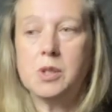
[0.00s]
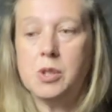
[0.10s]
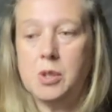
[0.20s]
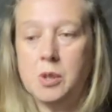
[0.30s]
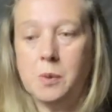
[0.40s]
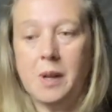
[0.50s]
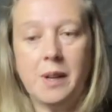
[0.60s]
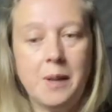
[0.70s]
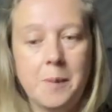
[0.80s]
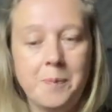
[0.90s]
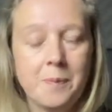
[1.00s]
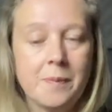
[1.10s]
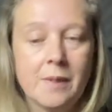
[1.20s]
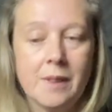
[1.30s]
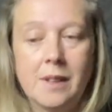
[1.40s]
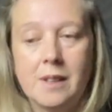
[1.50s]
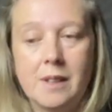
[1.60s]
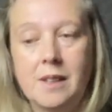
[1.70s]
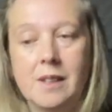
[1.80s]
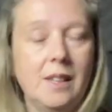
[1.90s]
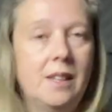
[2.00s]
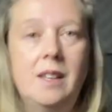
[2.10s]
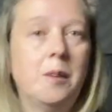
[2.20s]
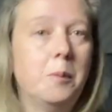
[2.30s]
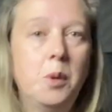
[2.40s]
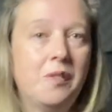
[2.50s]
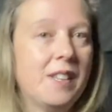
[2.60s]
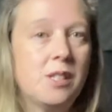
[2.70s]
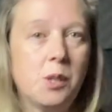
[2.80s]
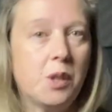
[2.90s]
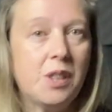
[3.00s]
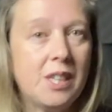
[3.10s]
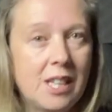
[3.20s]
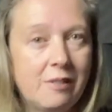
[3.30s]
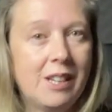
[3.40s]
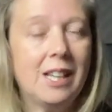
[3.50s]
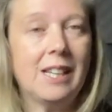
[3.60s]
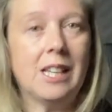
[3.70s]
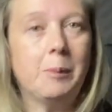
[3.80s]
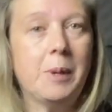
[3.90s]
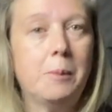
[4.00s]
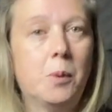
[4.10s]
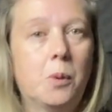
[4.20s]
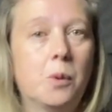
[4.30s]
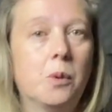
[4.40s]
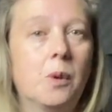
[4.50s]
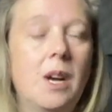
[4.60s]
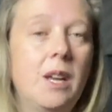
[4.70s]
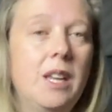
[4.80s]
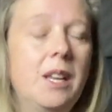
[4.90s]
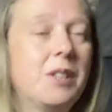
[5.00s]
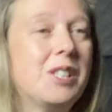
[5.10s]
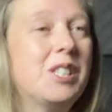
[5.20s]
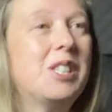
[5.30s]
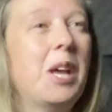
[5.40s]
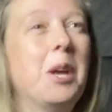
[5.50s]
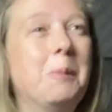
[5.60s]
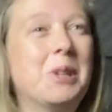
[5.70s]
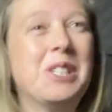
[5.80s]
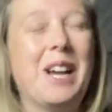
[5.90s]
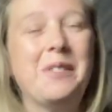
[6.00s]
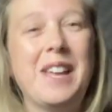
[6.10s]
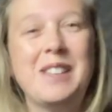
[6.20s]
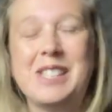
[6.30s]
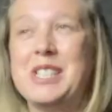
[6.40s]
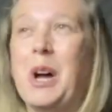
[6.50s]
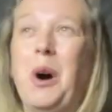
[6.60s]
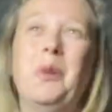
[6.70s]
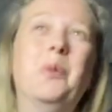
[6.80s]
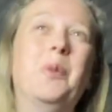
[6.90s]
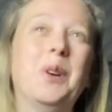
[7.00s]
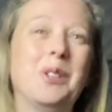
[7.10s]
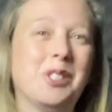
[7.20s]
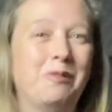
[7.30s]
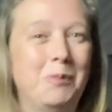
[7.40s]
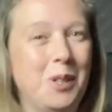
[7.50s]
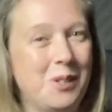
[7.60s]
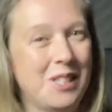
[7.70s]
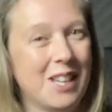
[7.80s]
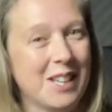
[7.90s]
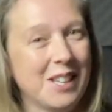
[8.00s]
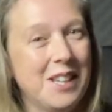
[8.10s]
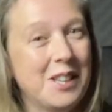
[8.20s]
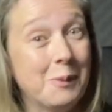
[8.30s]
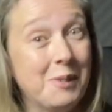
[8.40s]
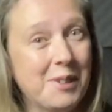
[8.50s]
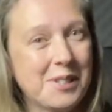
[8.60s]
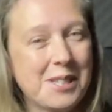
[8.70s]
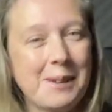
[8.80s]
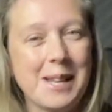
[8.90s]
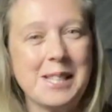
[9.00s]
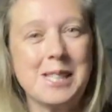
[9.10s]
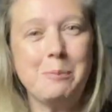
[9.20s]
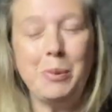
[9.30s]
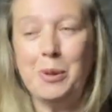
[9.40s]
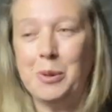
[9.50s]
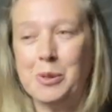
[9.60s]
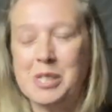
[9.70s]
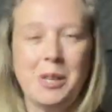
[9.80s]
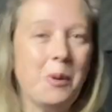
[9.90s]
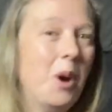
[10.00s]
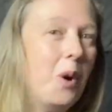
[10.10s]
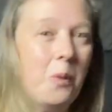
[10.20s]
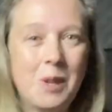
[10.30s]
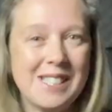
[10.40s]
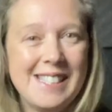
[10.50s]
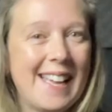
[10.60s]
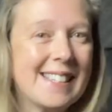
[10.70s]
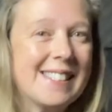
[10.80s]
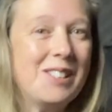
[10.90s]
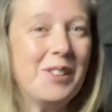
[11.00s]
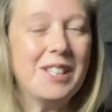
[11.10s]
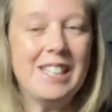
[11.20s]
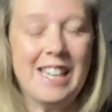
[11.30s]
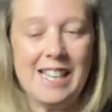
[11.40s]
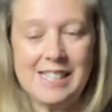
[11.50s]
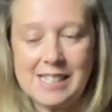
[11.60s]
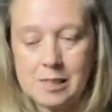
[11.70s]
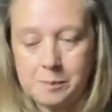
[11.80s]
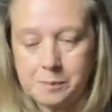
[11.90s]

to, um, you know, move into theory a little bit more, or, you know, there's so much out there. There's this whole world of music that we've got to explore. So, what's next on the list?